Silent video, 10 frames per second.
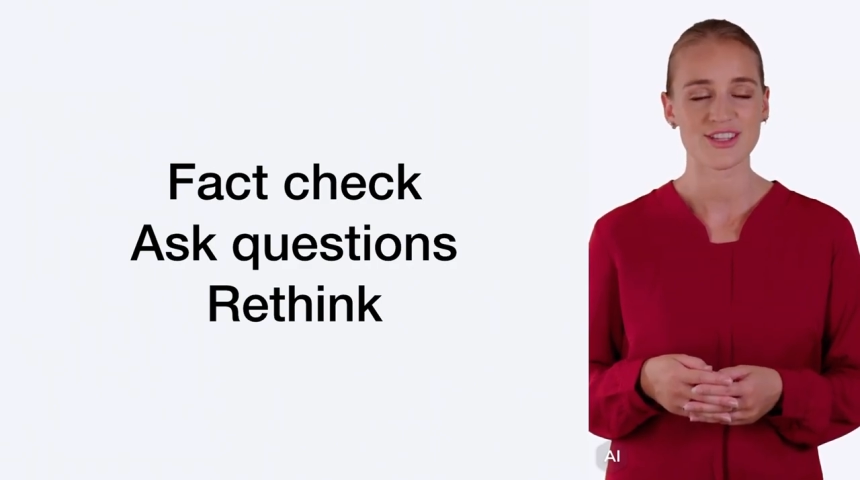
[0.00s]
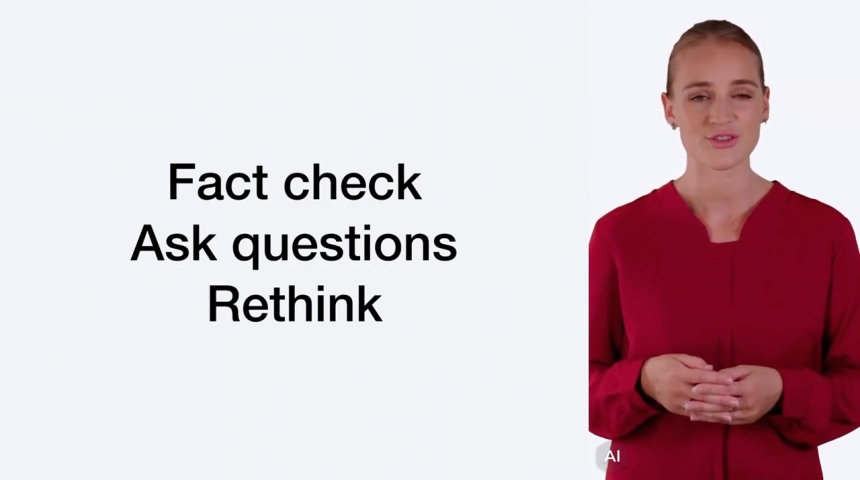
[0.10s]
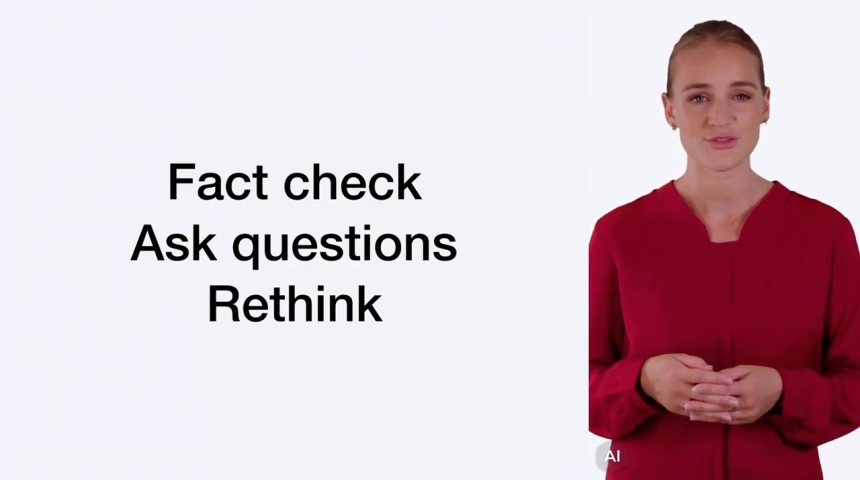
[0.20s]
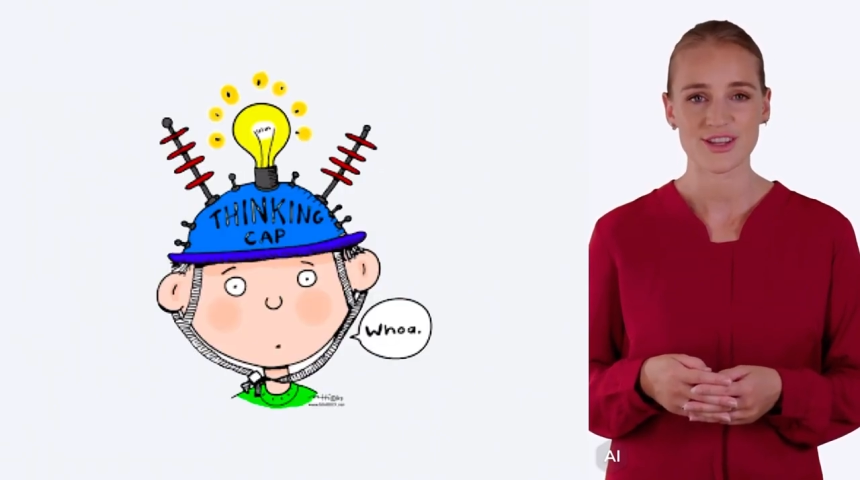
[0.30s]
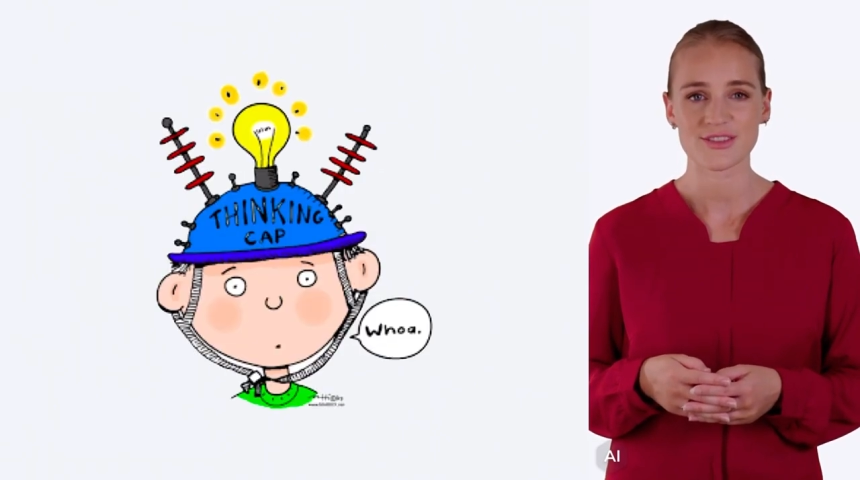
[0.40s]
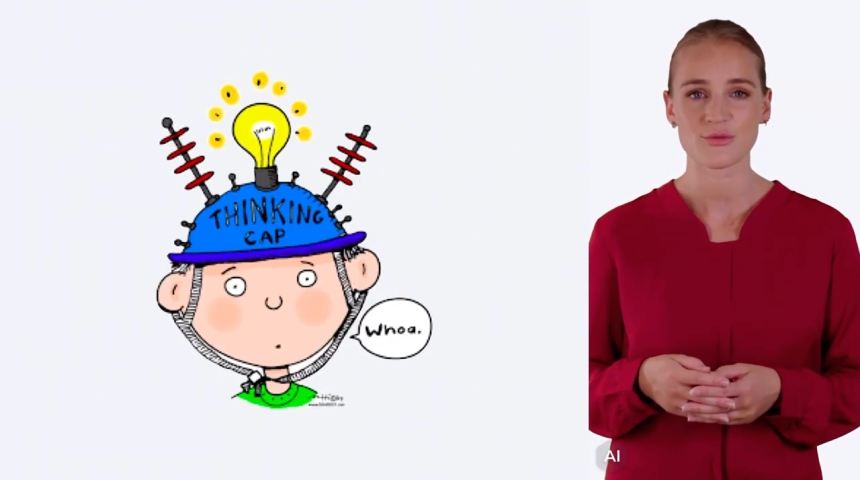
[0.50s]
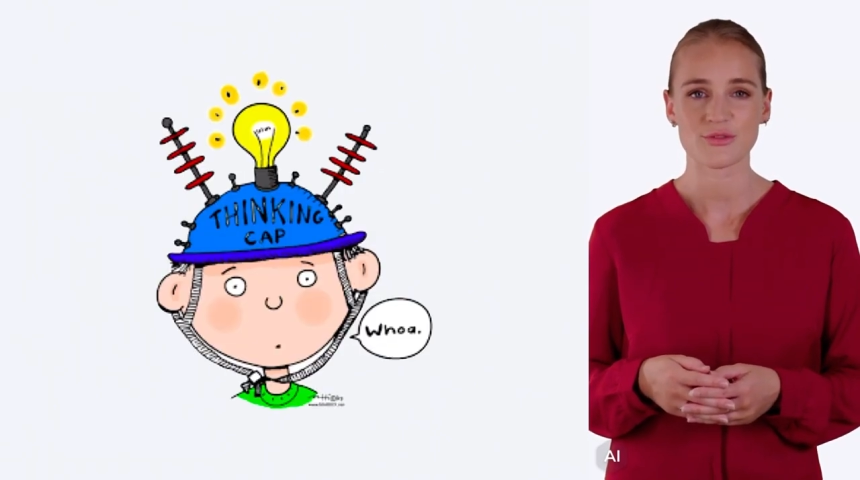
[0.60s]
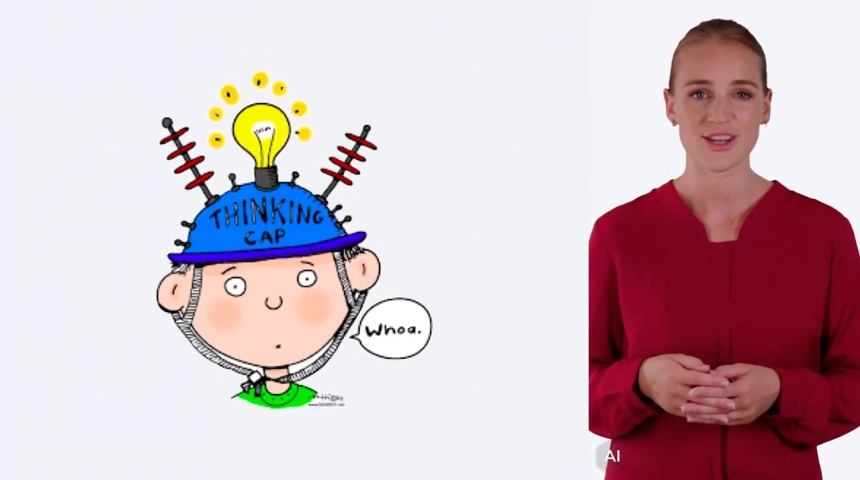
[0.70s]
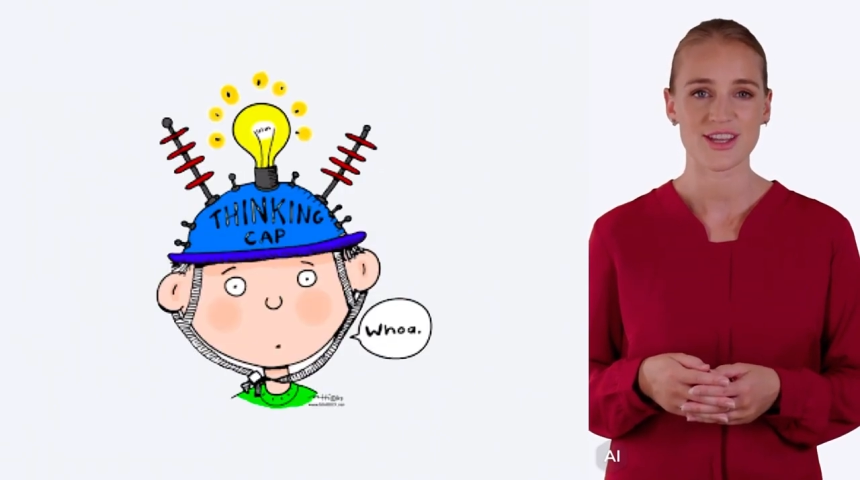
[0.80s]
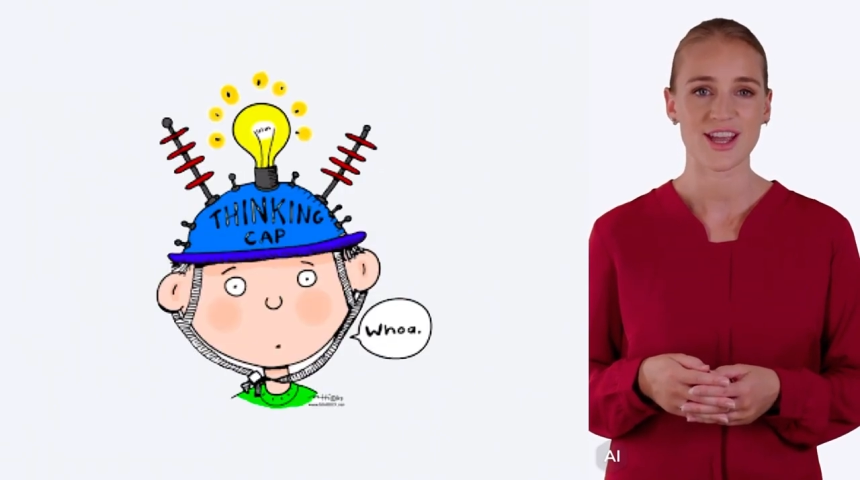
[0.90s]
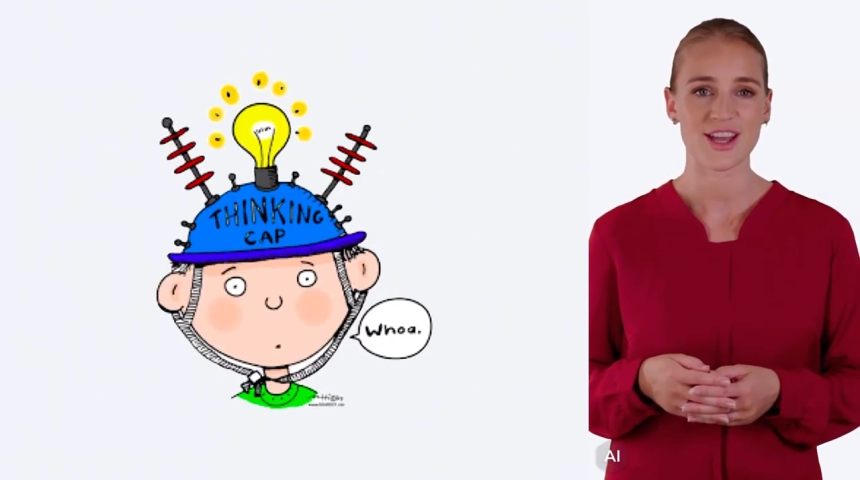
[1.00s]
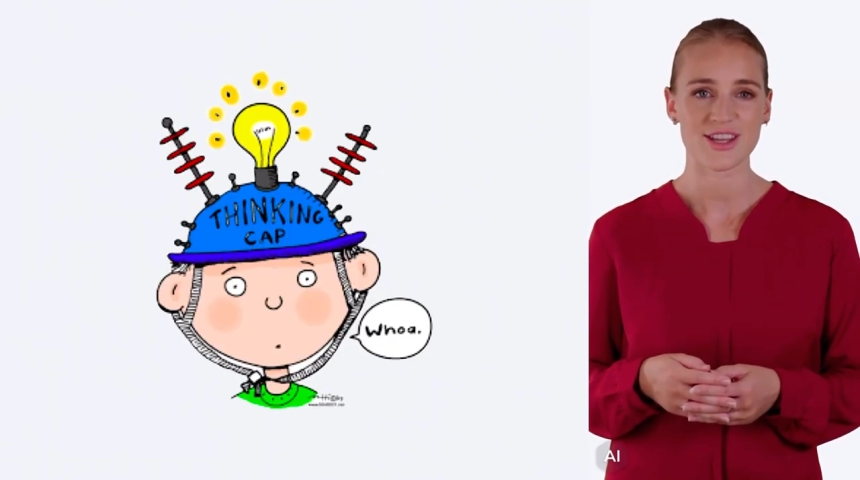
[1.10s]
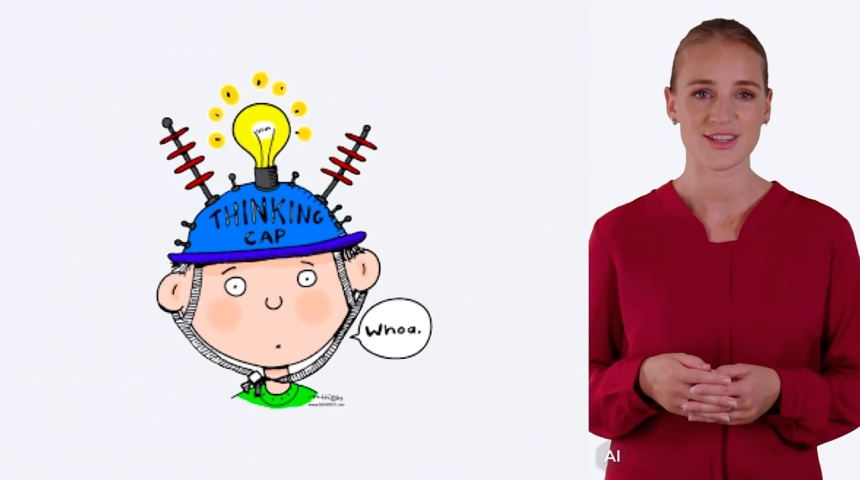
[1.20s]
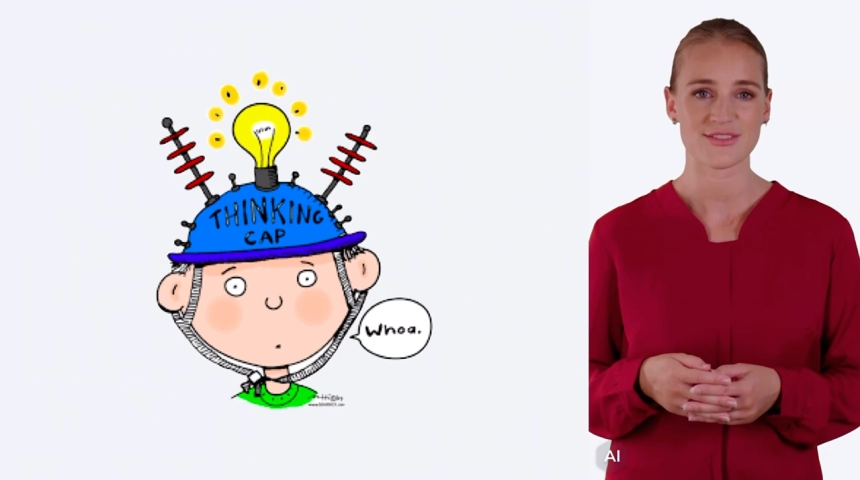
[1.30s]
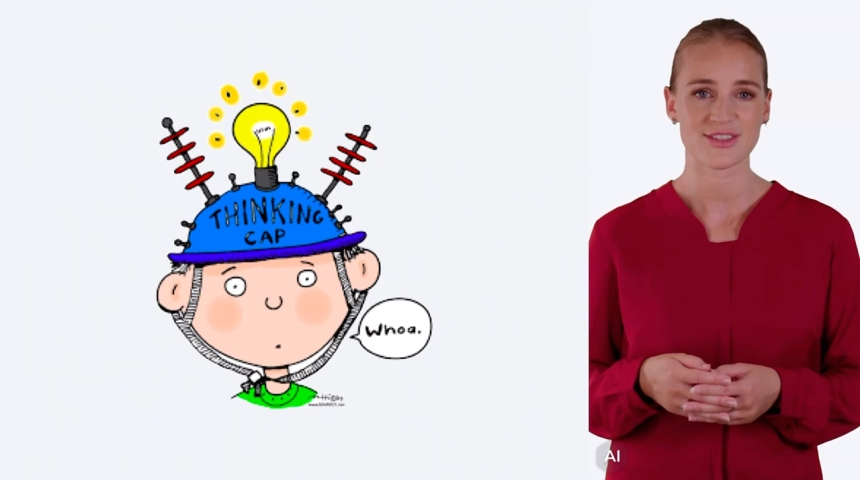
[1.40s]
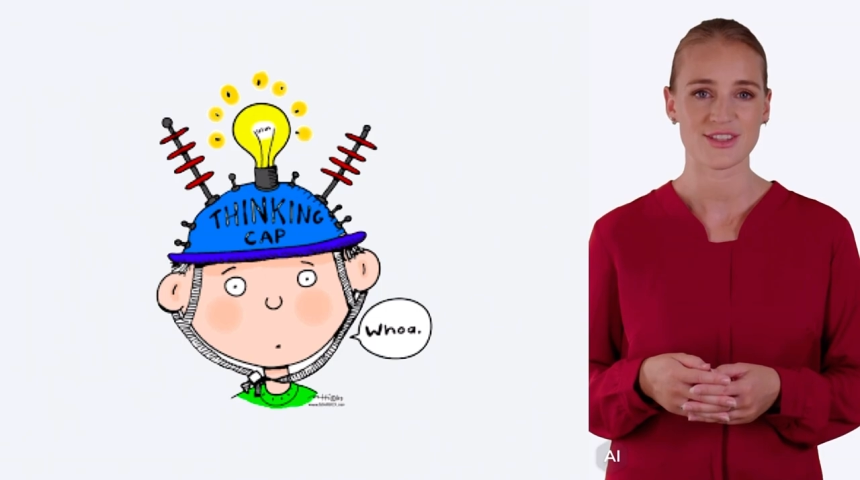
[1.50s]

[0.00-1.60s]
interacting with AI,